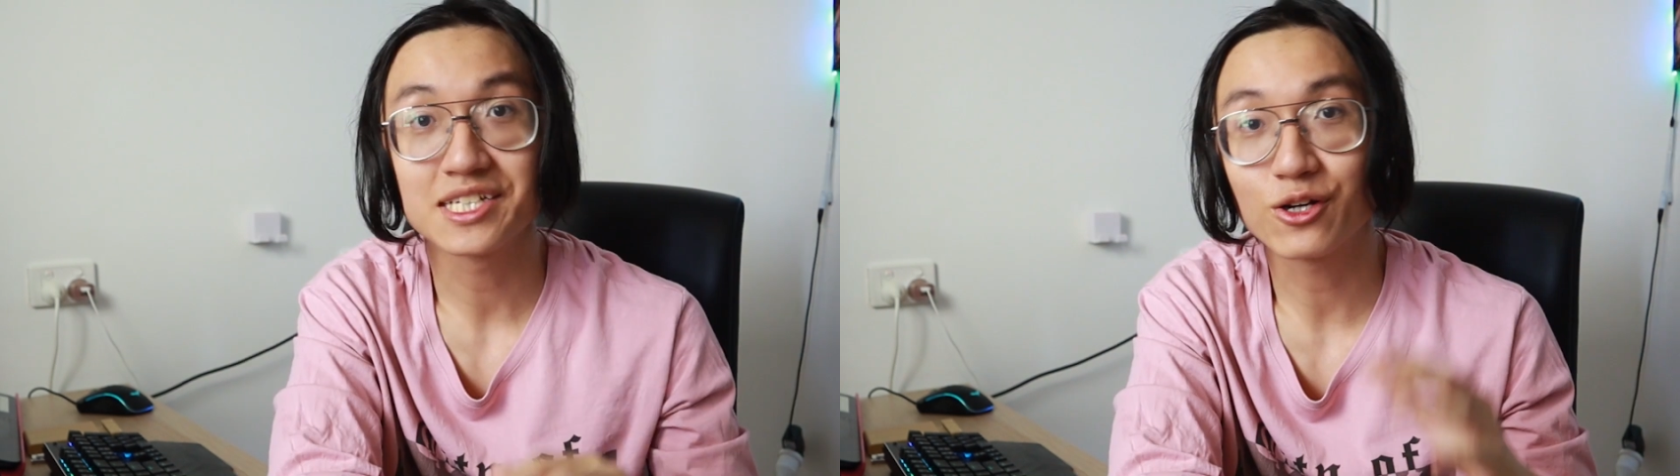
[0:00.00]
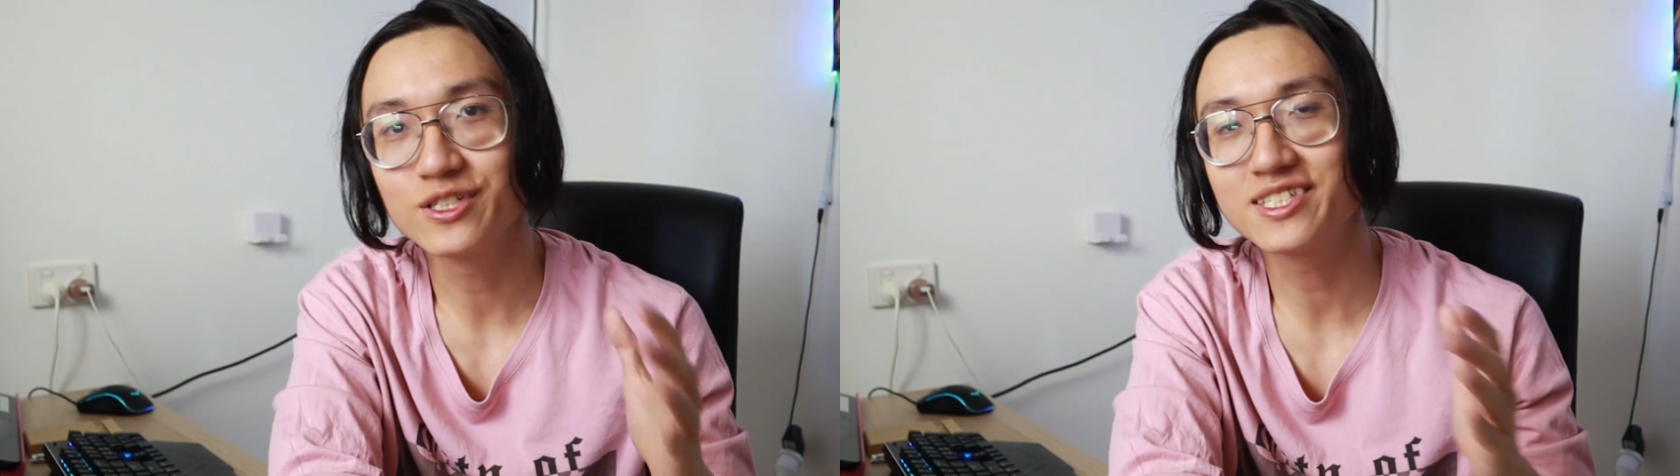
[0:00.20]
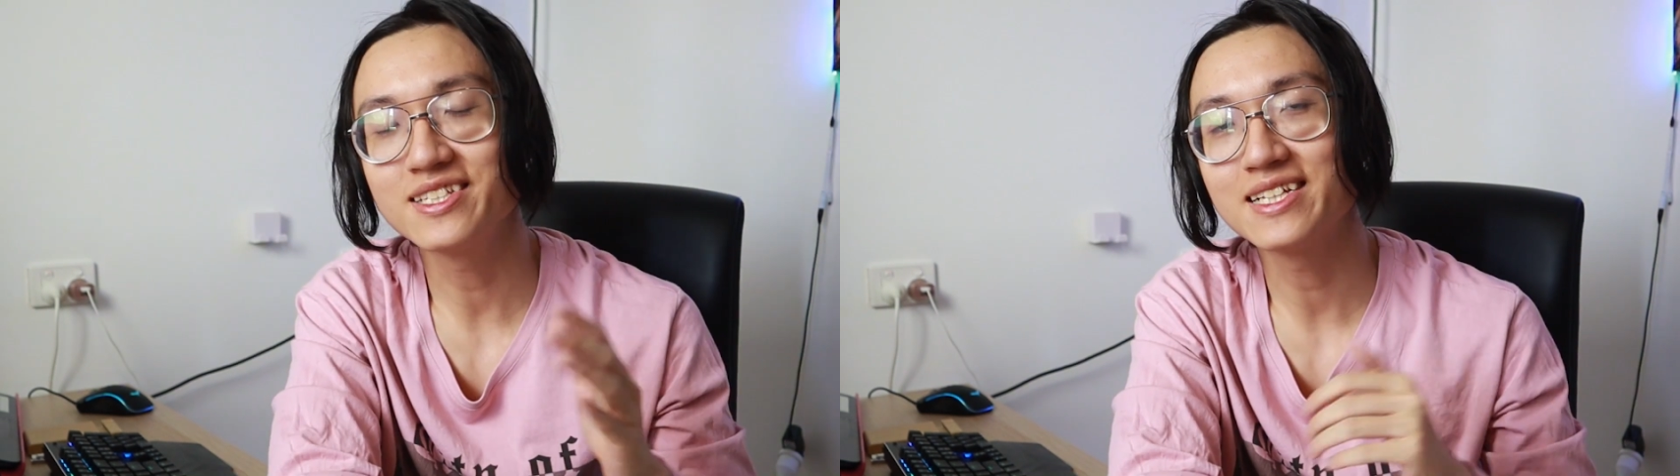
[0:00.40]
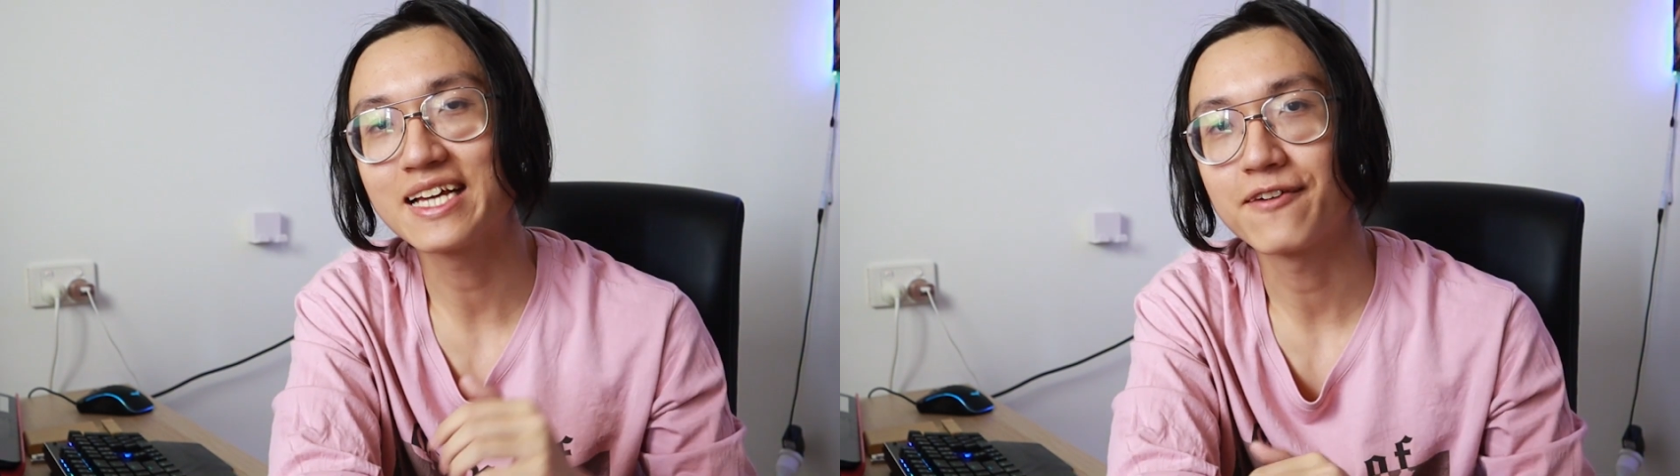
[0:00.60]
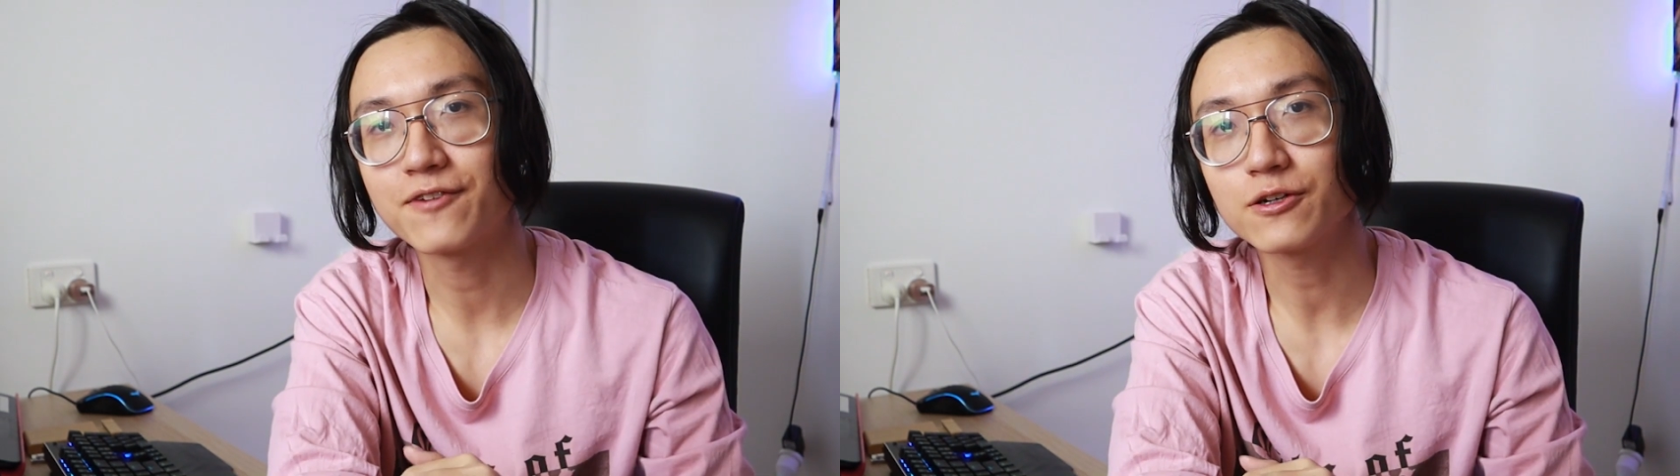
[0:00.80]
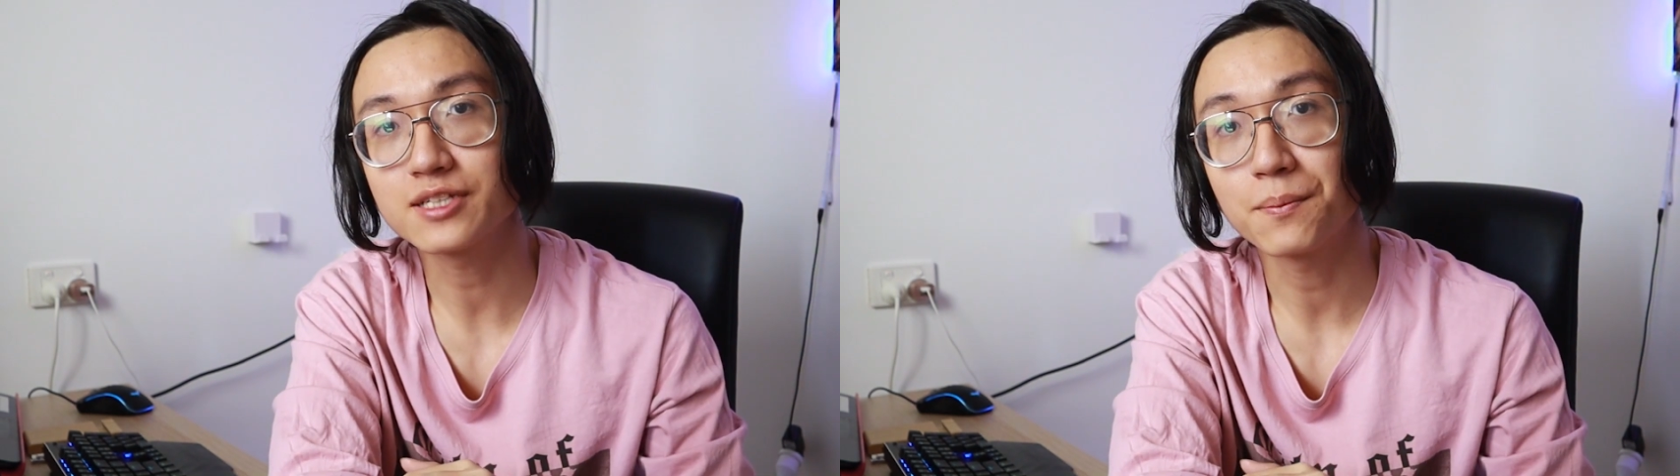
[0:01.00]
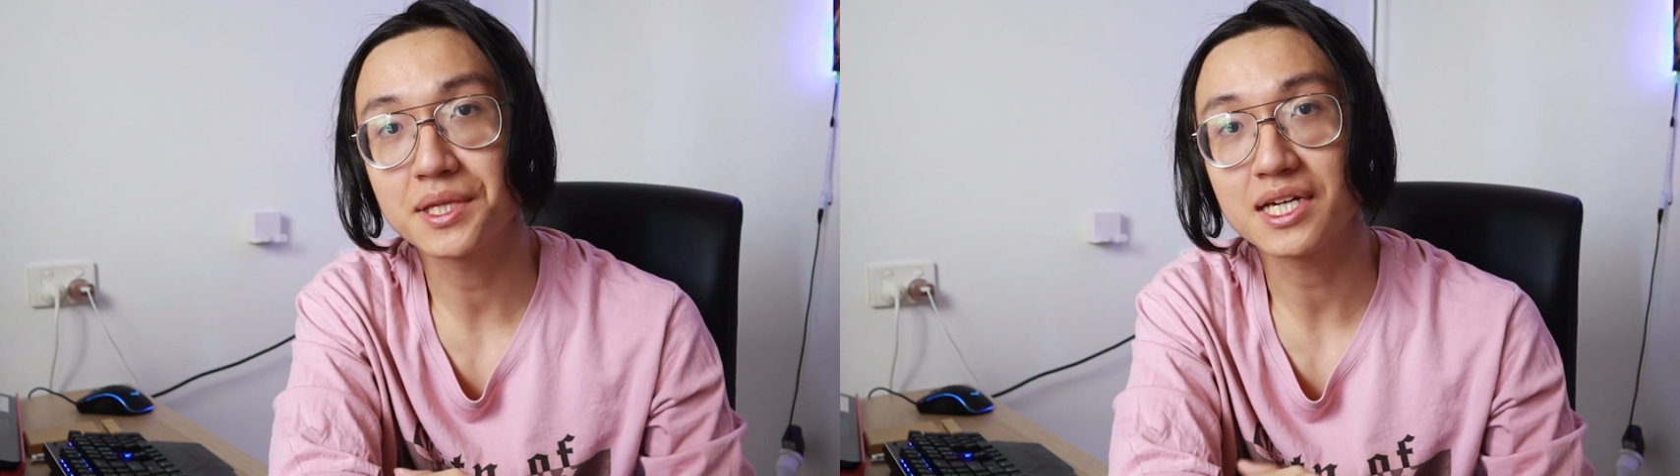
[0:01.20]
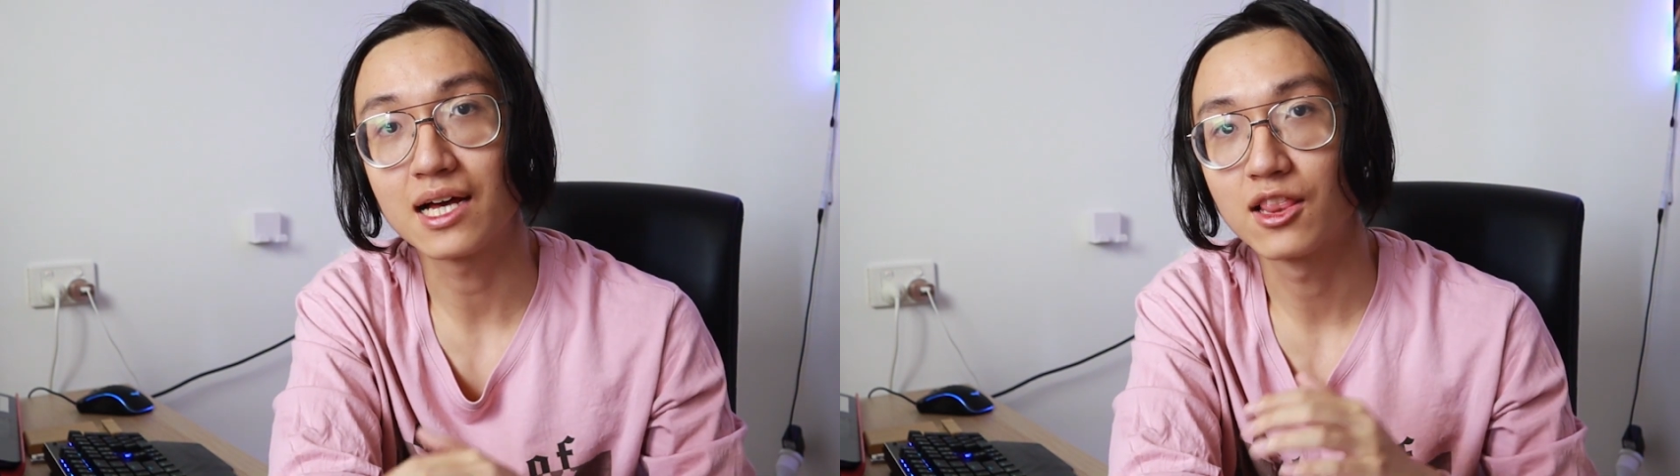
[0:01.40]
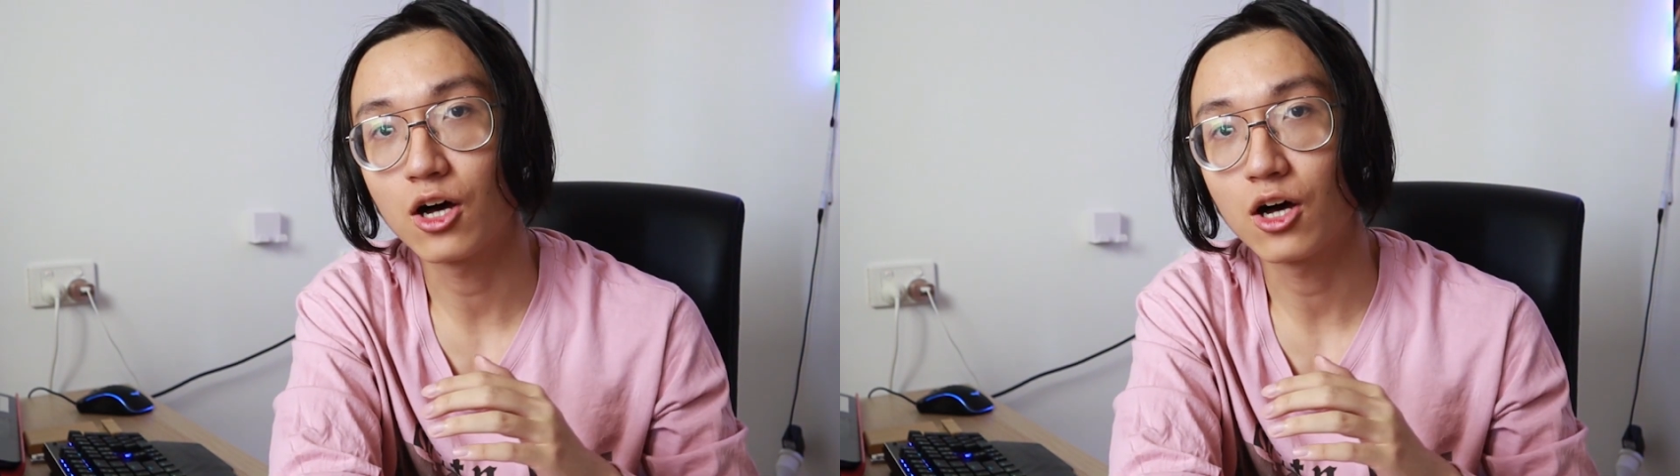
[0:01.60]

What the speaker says: And coincidentally, I found something a